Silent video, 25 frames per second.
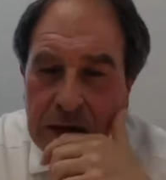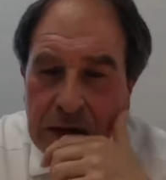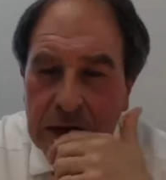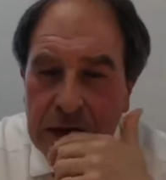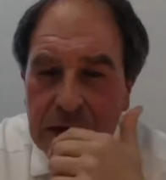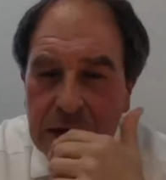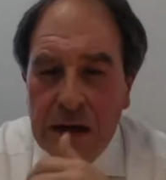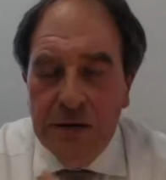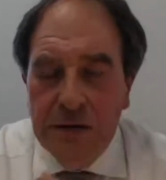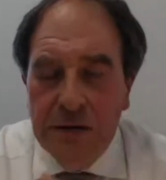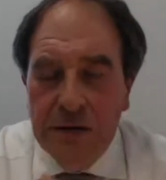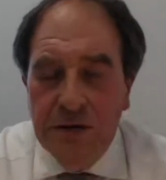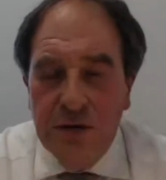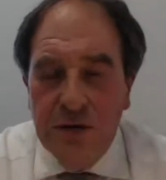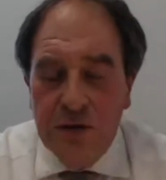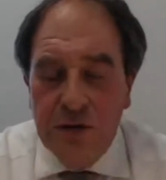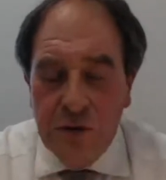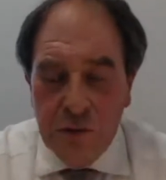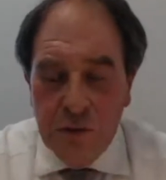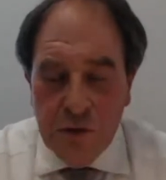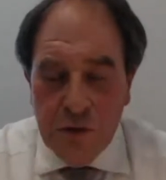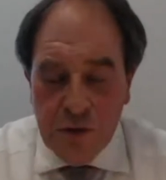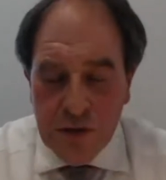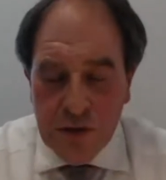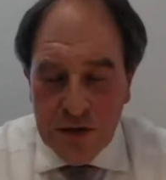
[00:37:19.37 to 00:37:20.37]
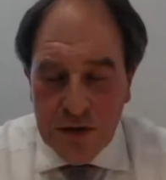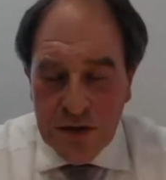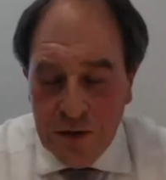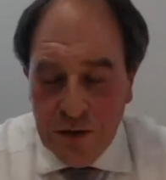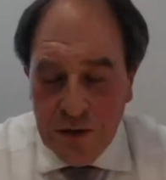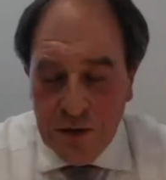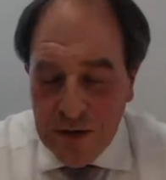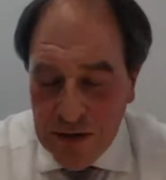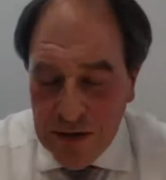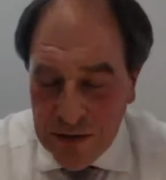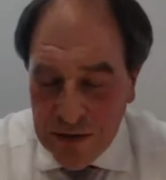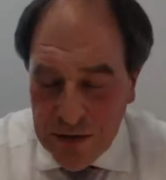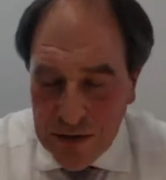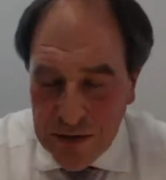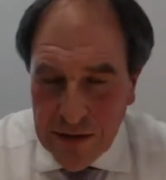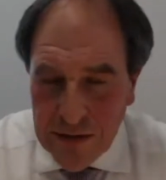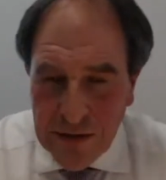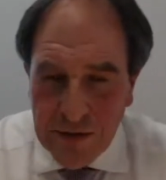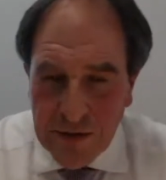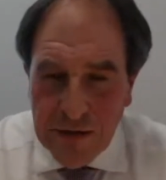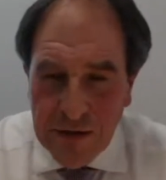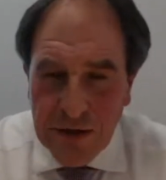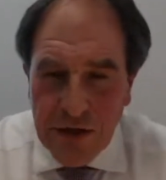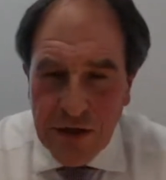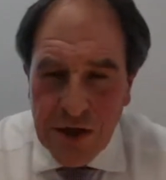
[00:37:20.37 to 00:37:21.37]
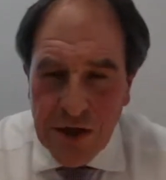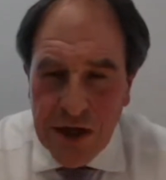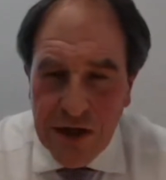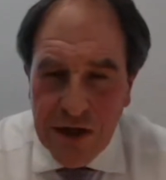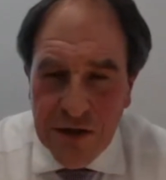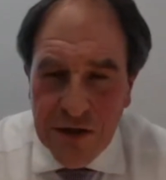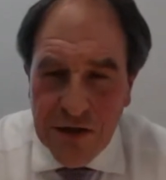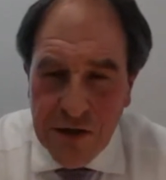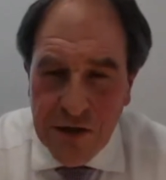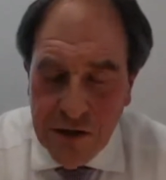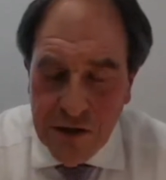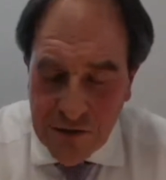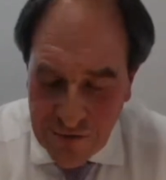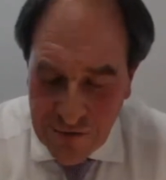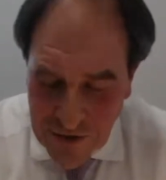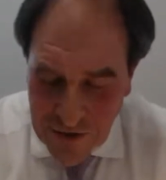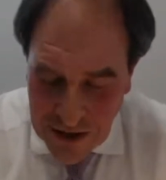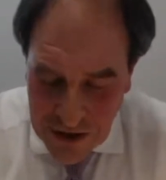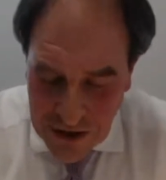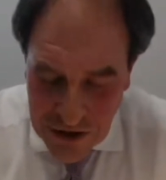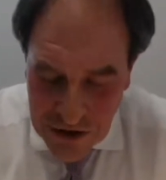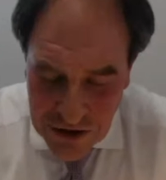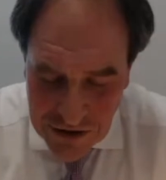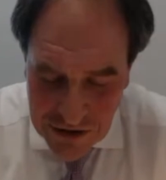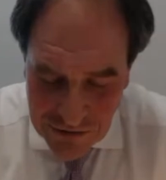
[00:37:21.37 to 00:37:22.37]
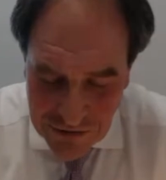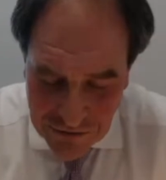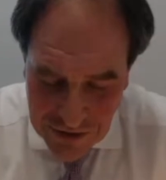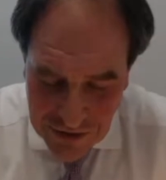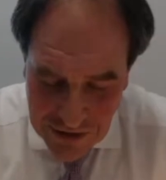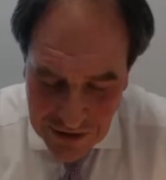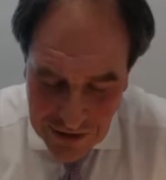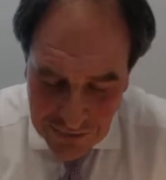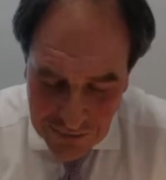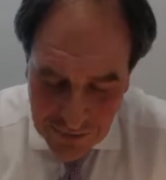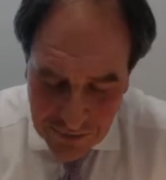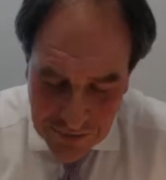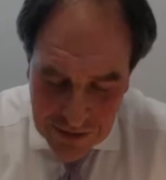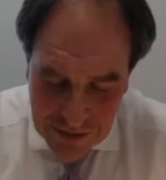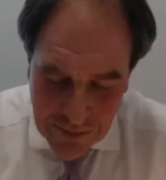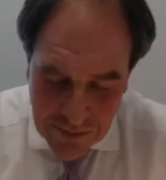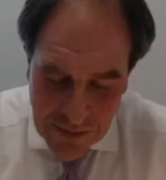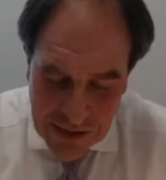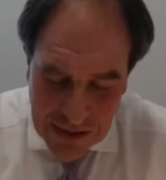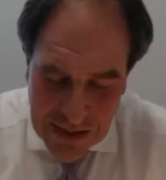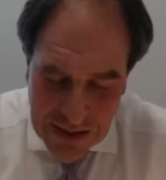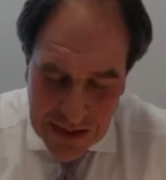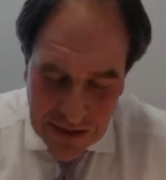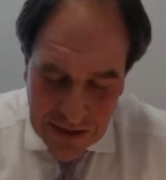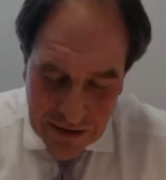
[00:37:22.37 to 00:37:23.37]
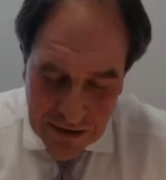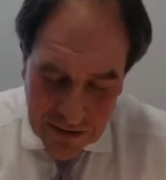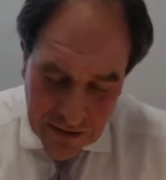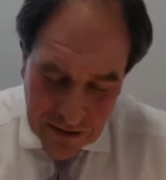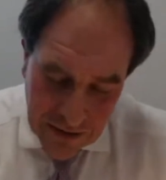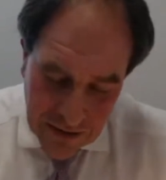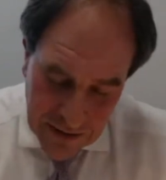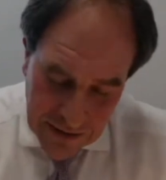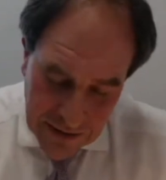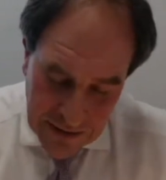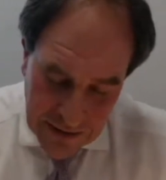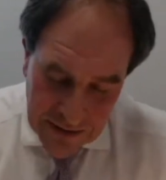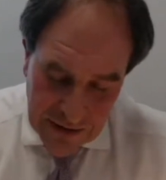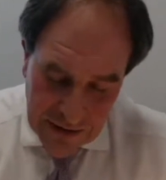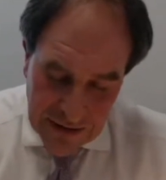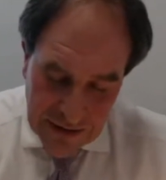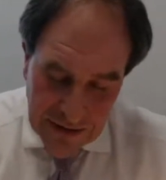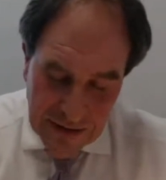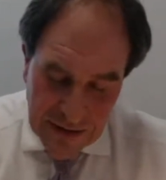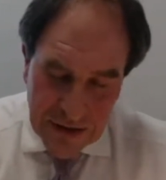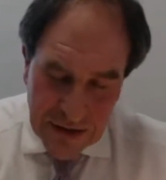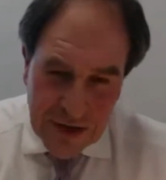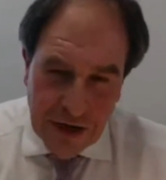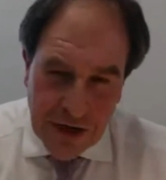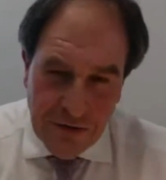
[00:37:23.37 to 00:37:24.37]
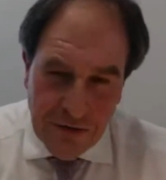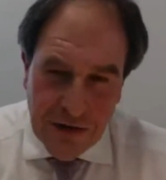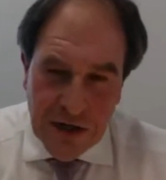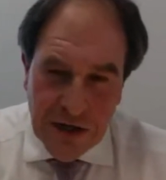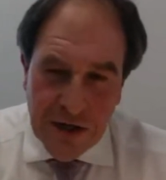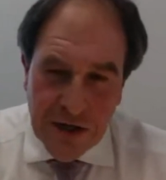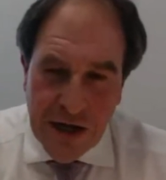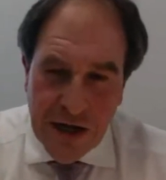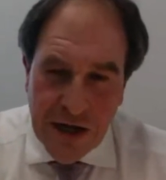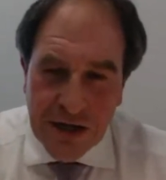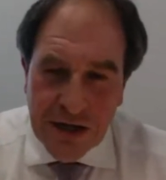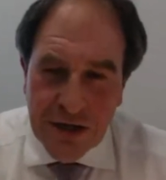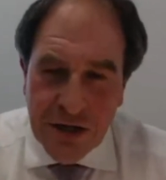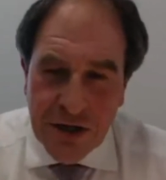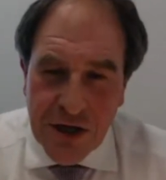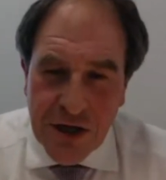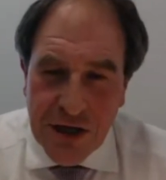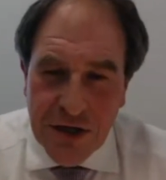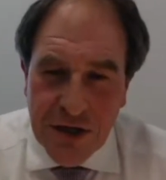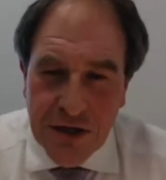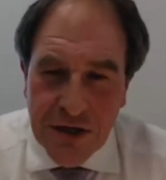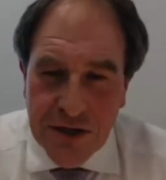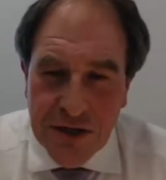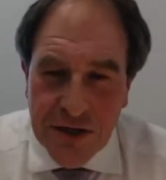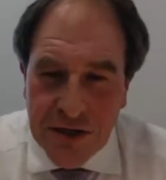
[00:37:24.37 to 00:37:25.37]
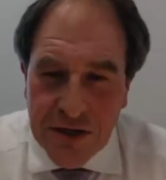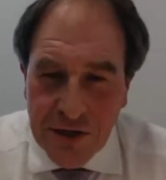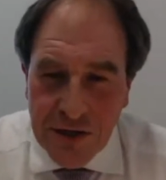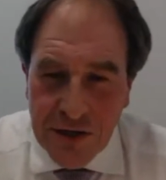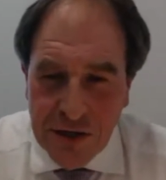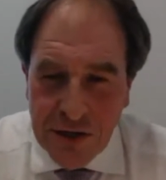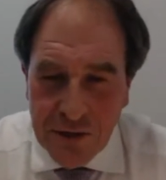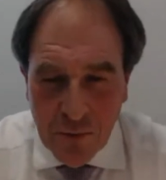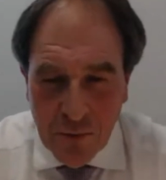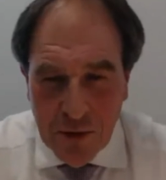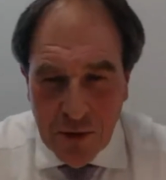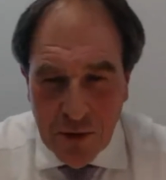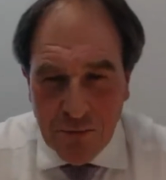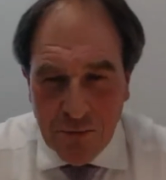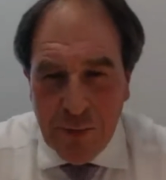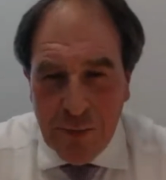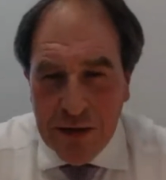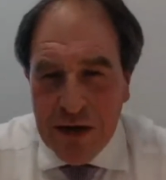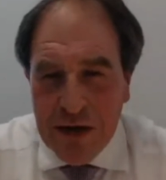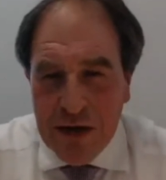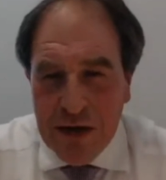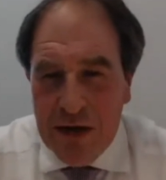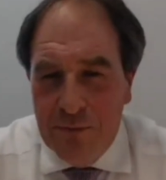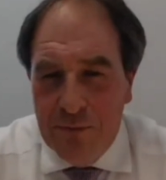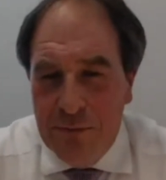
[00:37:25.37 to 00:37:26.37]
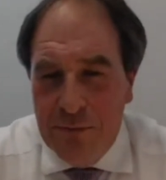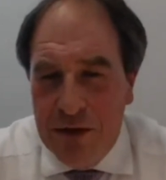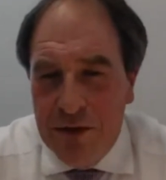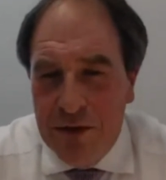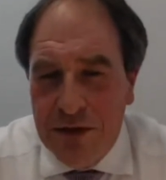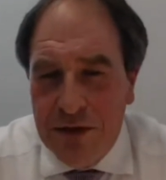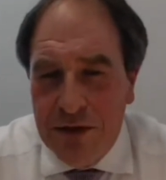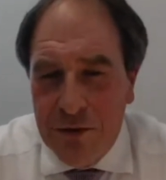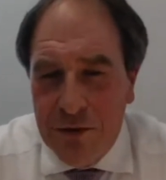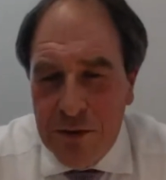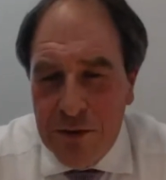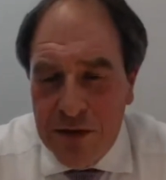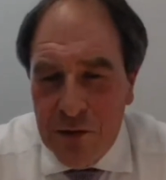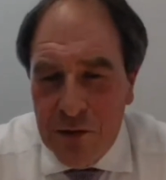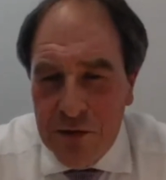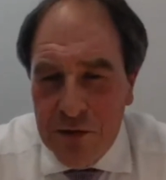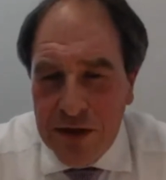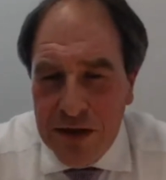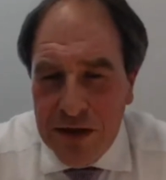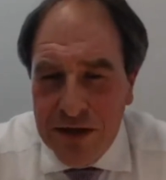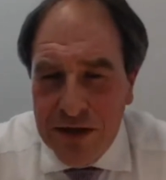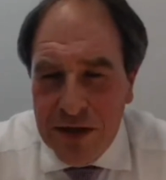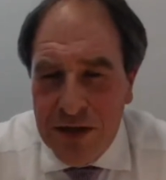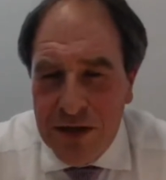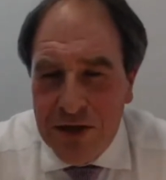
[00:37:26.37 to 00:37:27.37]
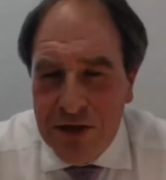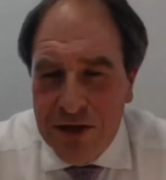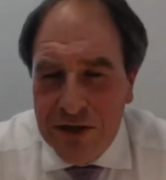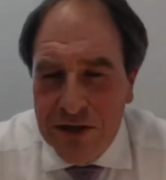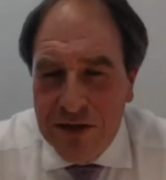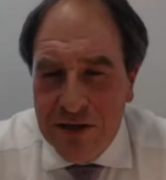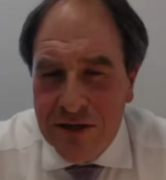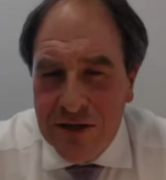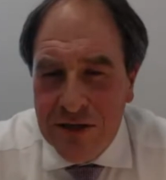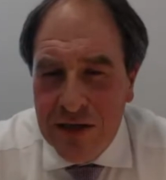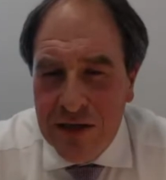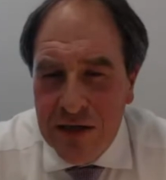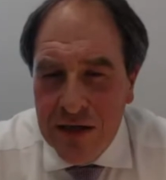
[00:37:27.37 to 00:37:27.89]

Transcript: And do you also think that the, the changes are a reflection of the, the millennial and the Generation X changes so that we've become used to in organizations